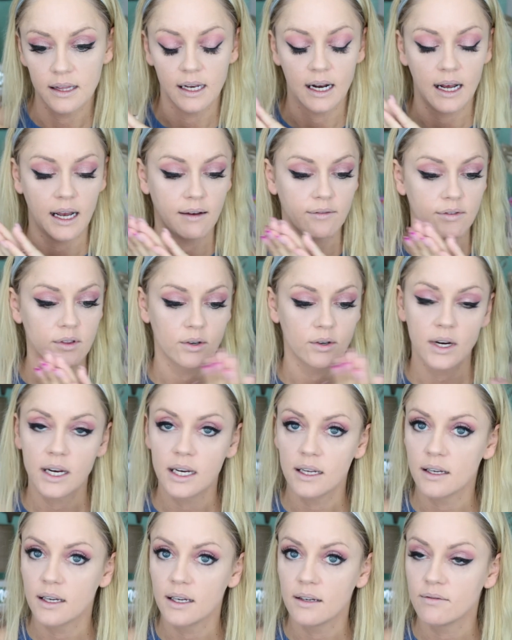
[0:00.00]
then I have three
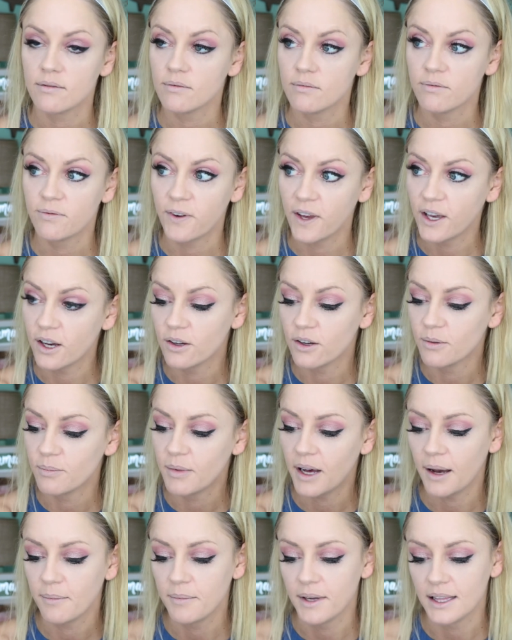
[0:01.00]
to film.
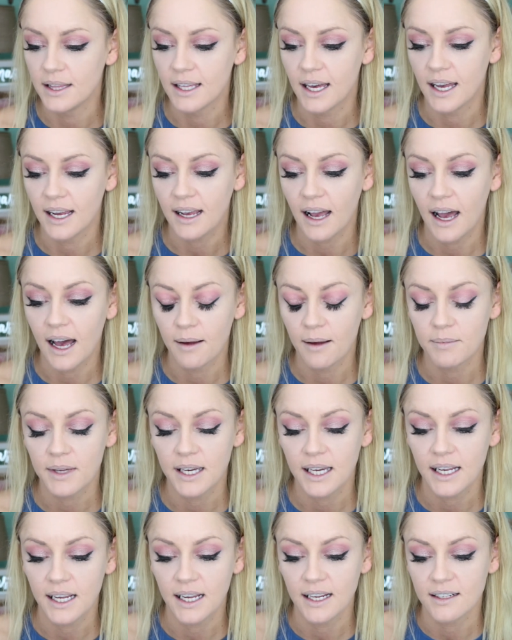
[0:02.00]
I mean like I'm
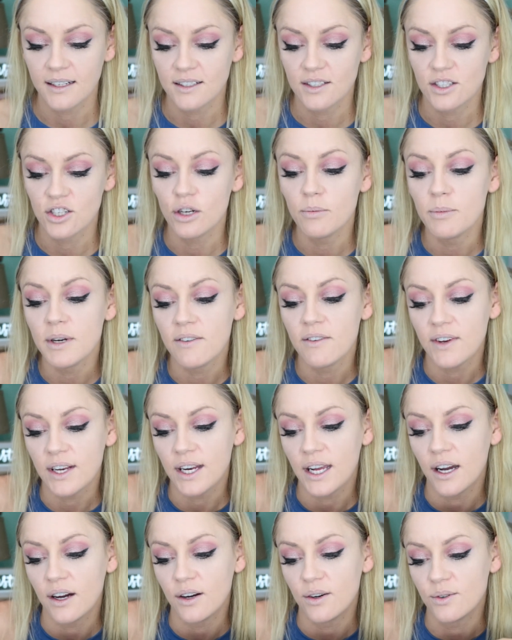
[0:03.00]
getting too many
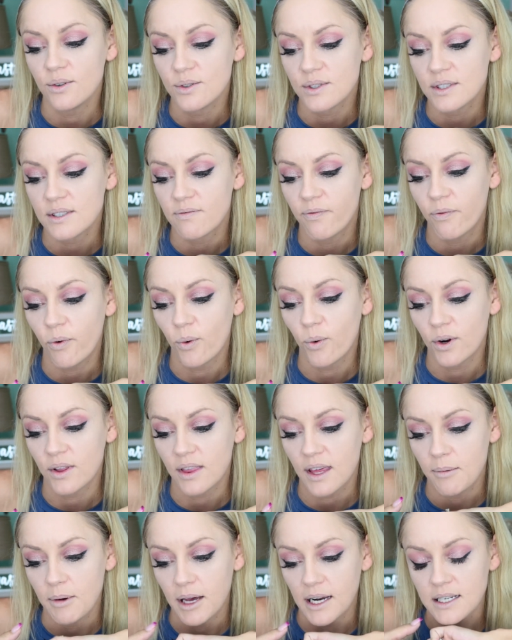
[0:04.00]
videos for
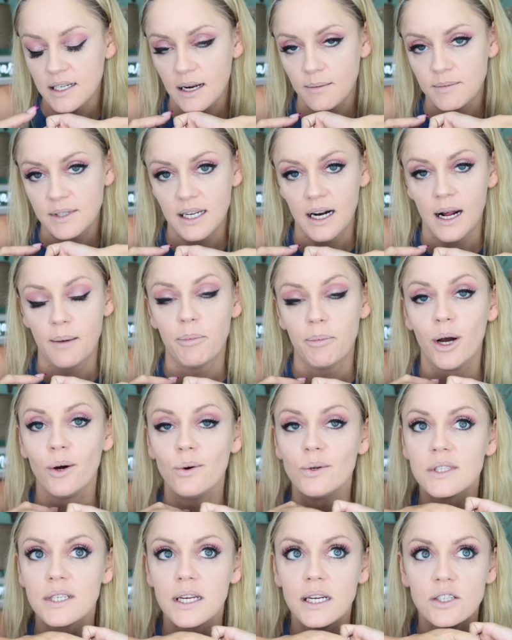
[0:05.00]
the amount of times that I
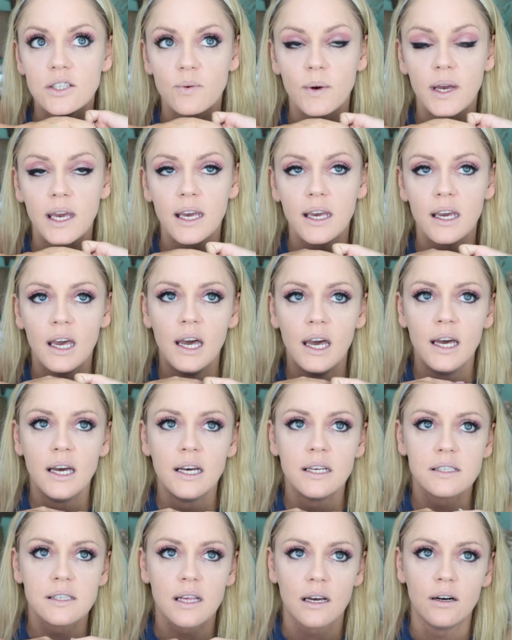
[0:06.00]
post each week.
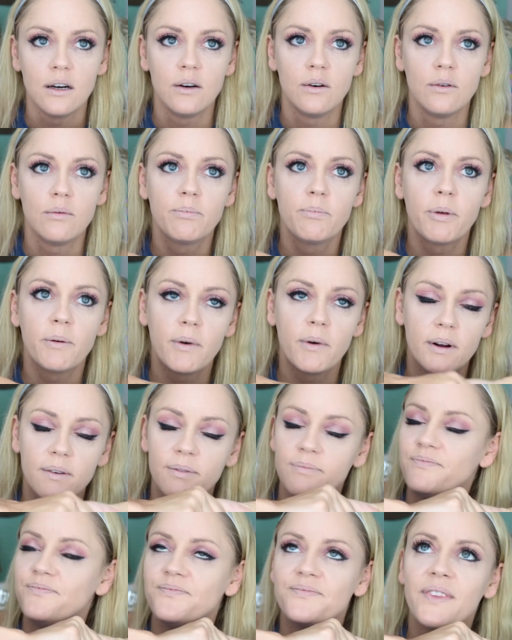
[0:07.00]
So
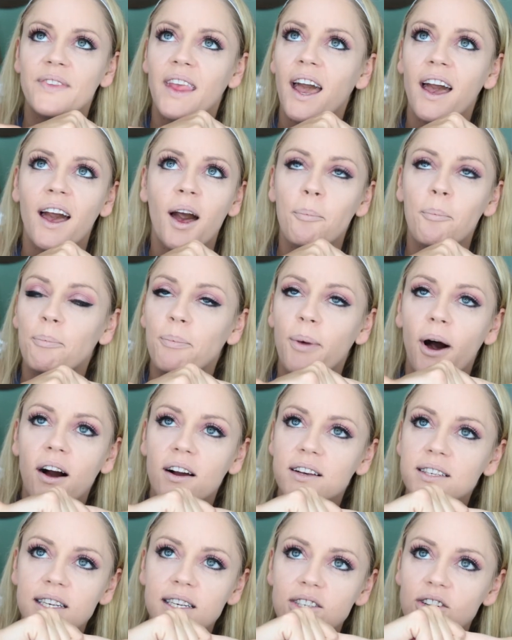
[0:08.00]

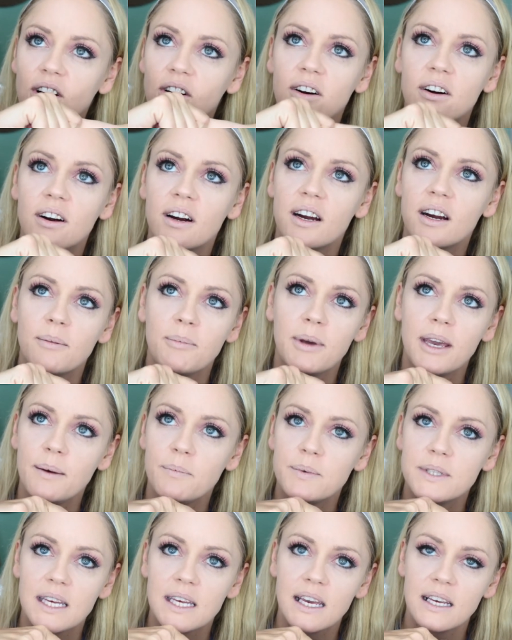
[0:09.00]
BoxyCharm,
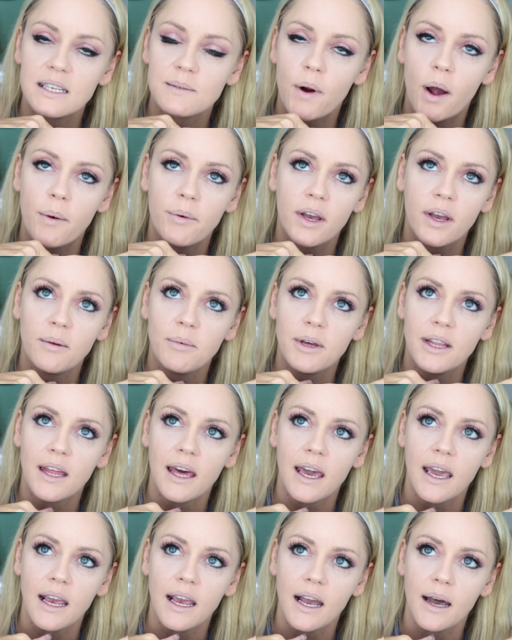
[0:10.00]
Ipsy is probably going to be
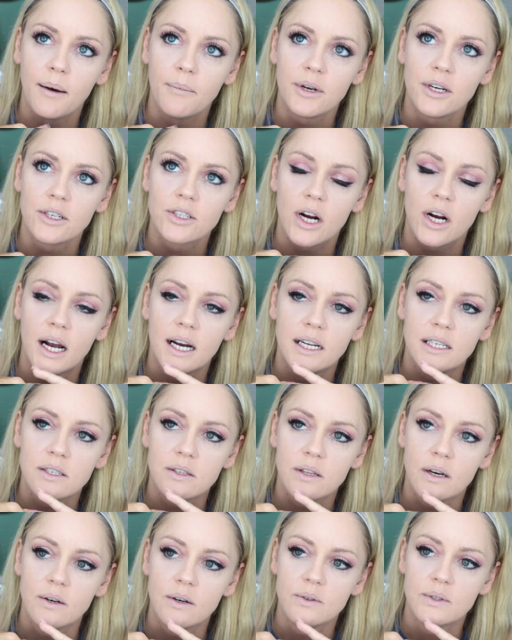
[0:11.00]
late. I'm going to try and do
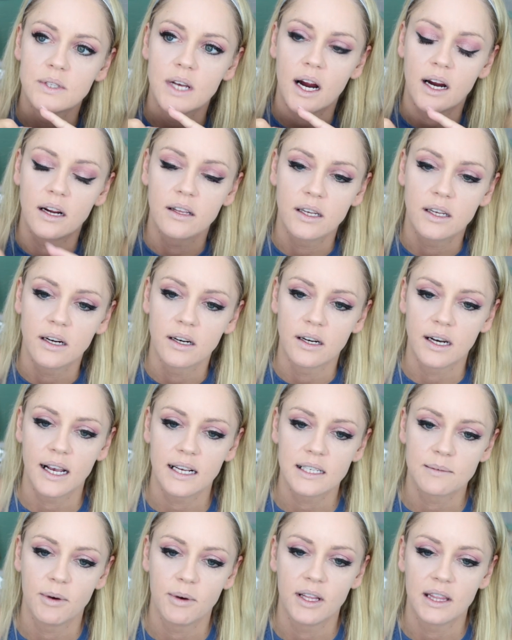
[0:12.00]
those earlier
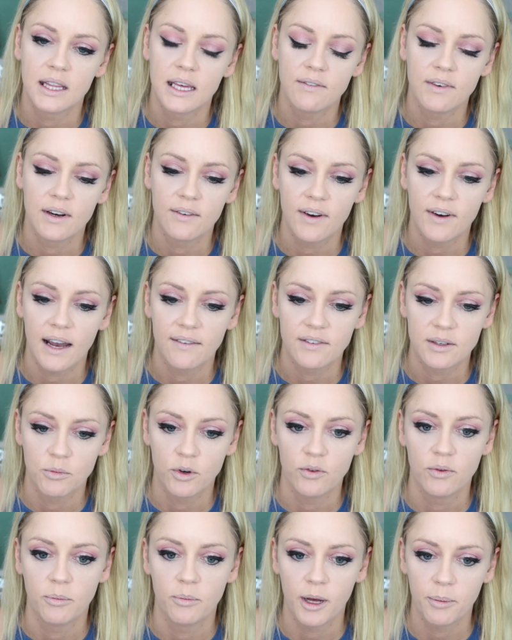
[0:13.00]
next month even if I have to
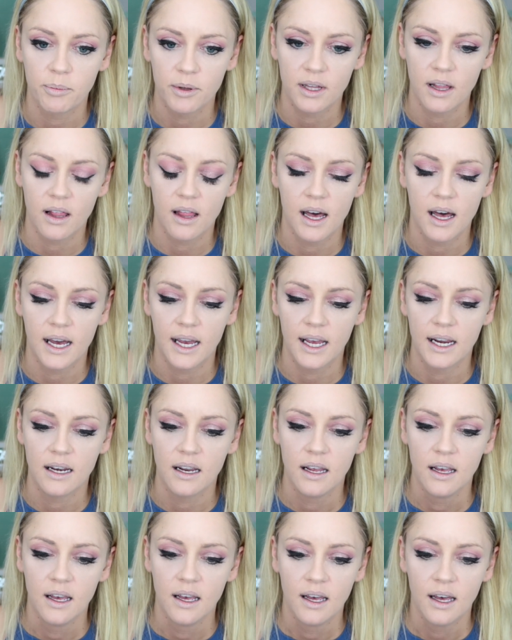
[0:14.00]
move them up in the line.
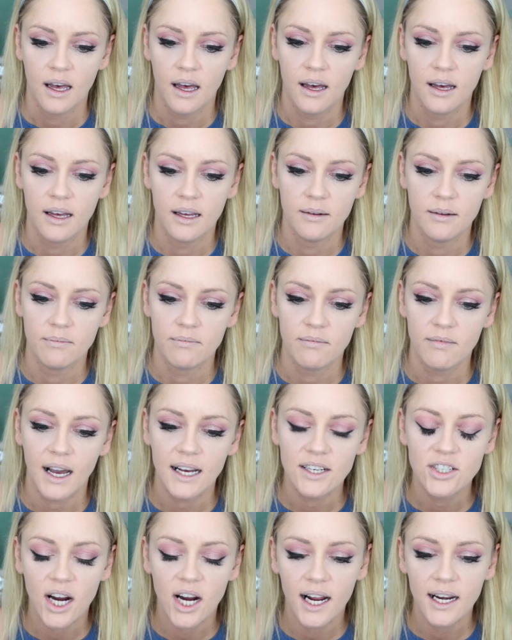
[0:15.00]
Um,
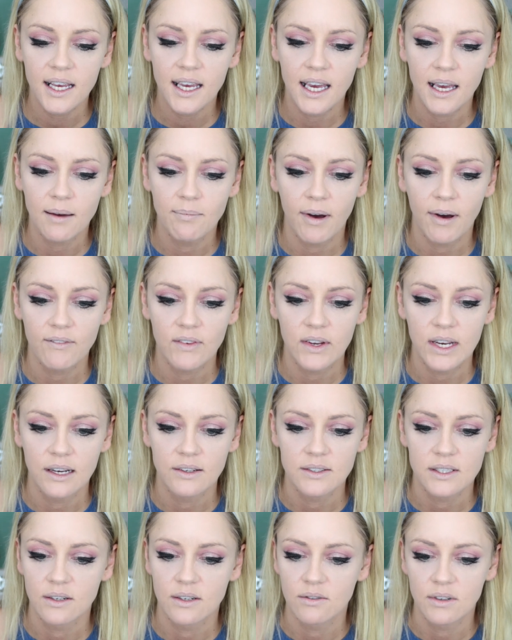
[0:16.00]
I try to keep my
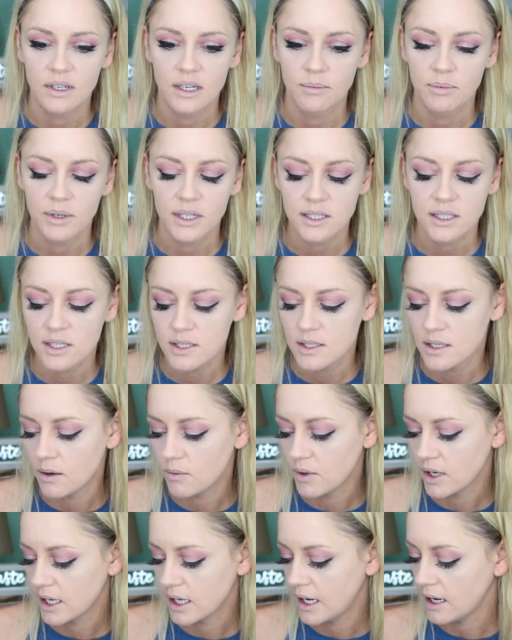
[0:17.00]
videos in order but it's just not
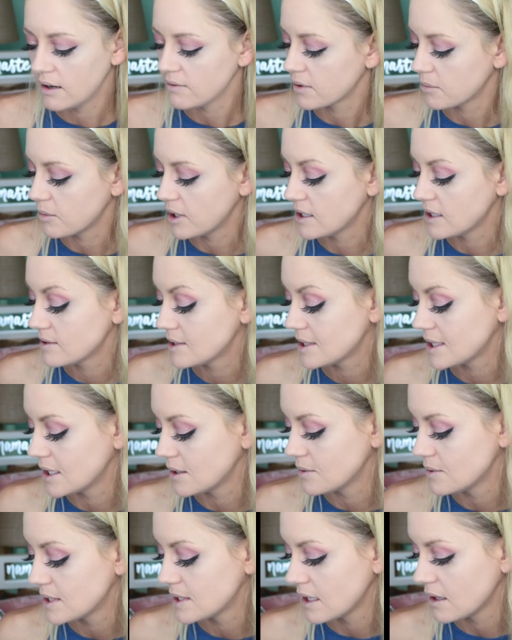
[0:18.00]
working out for me.
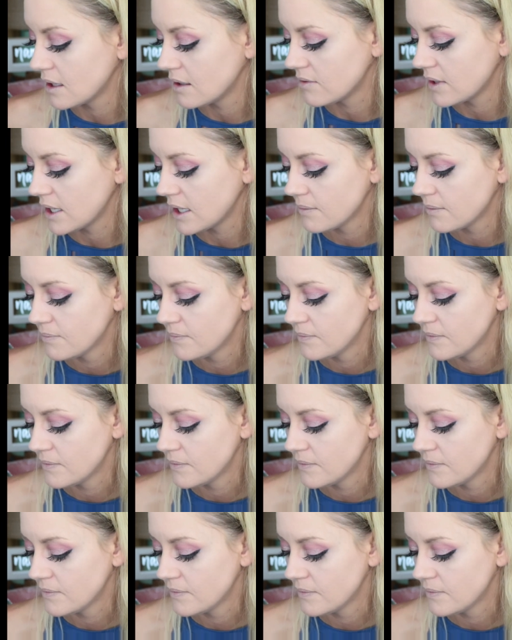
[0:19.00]
So say lovey.